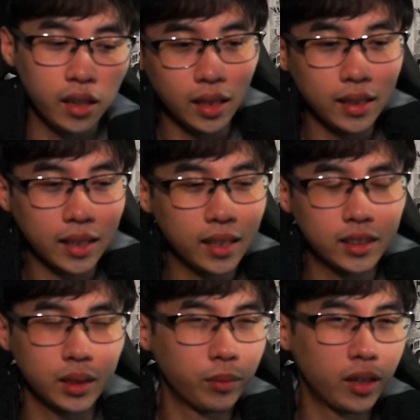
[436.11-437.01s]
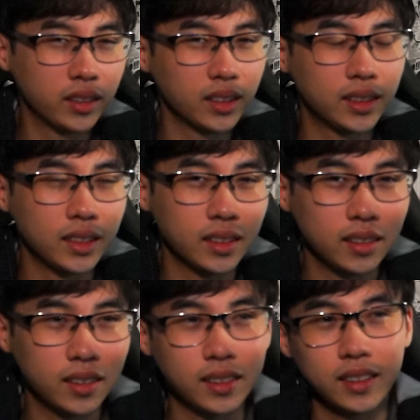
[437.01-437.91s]
Yeah, that kind of summarizes these,
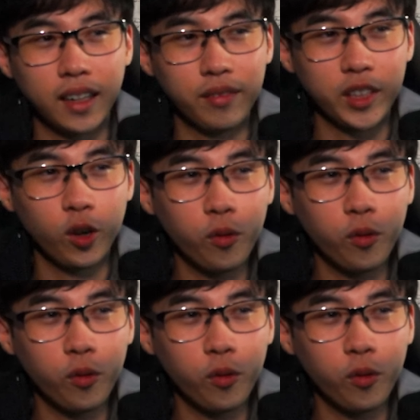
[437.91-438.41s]
this entire video.